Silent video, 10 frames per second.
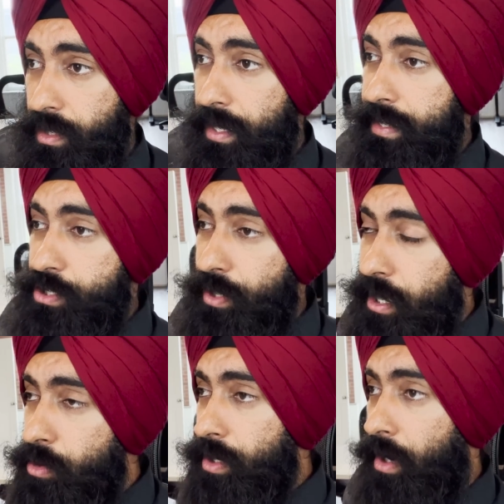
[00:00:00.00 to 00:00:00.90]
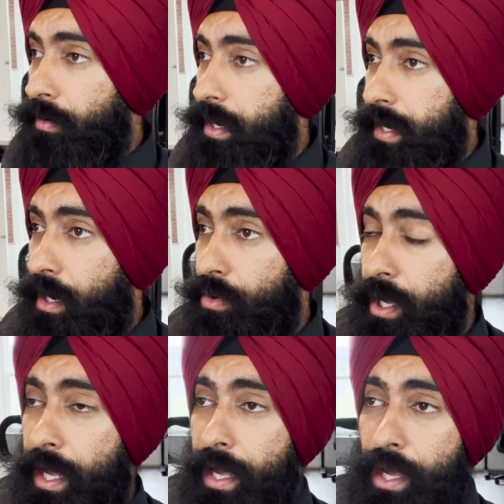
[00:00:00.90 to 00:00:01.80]
And so here we are right now
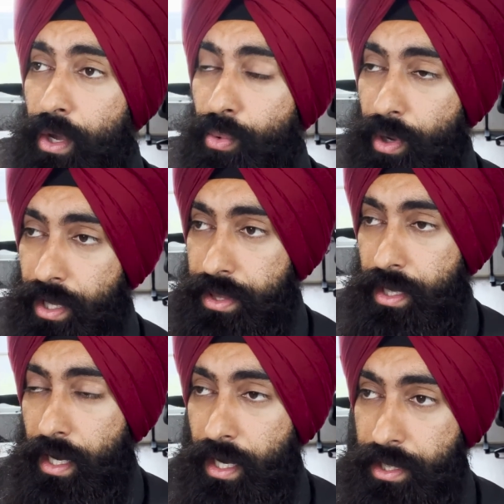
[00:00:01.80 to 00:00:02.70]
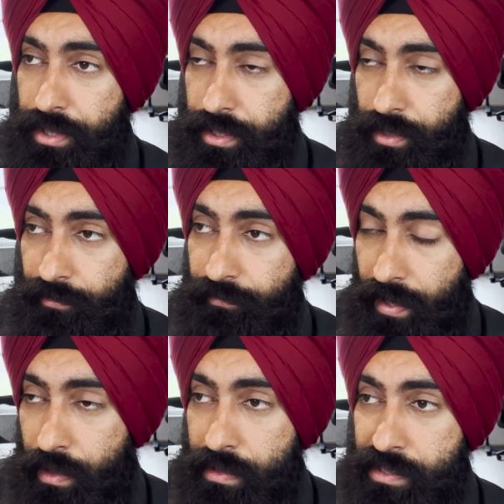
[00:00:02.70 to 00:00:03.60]
with uh, the
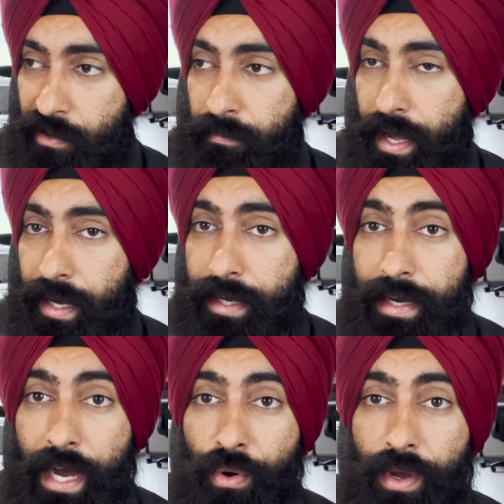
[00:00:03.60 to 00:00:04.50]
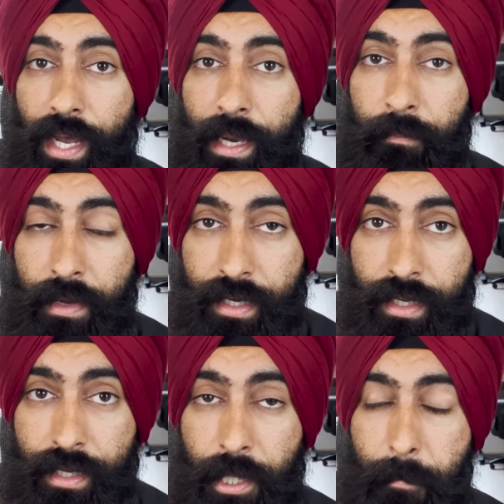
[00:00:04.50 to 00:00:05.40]
Federal Reserve Bank now
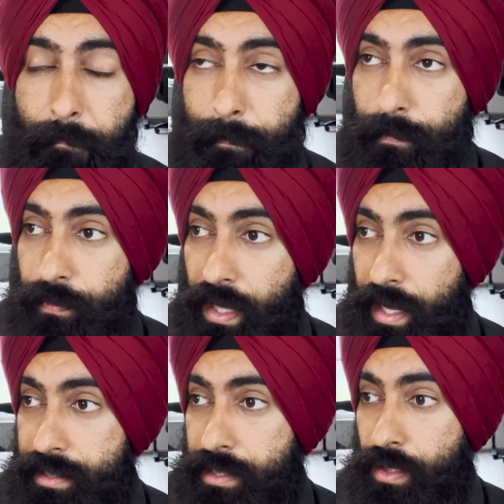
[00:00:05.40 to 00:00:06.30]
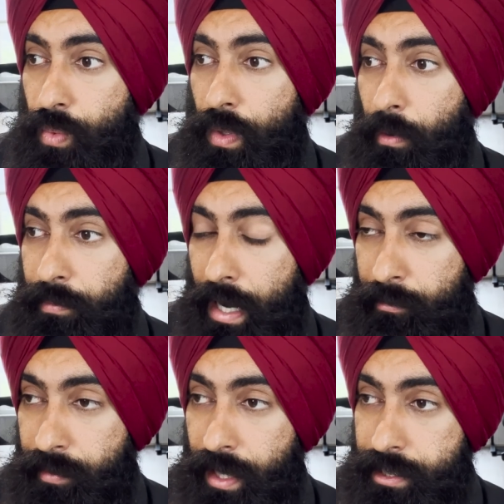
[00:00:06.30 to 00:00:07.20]
admitting that we will
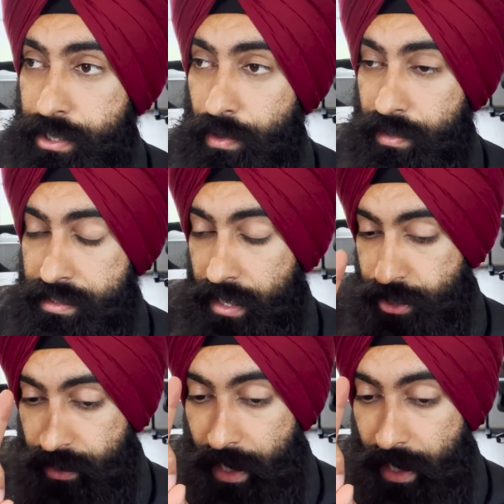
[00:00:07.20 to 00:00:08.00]
probably enter a recession.